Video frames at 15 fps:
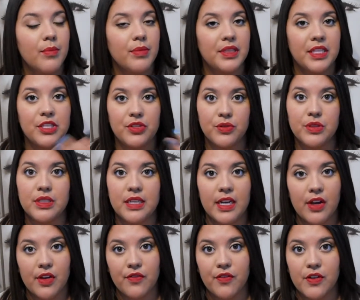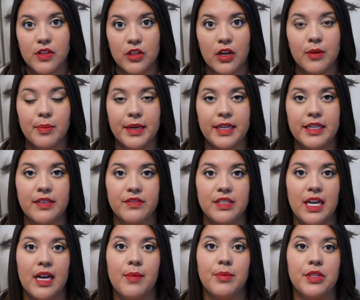but they do stay on for a long period of
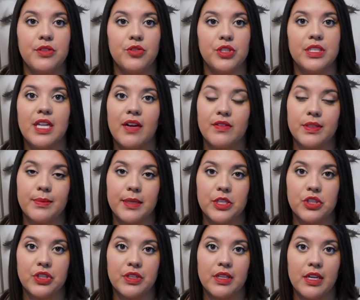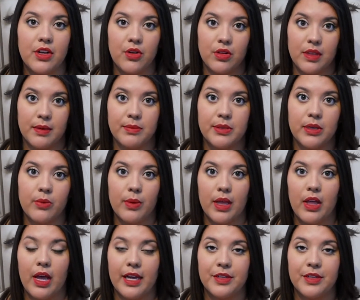time, but you just have to make sure that your lips are well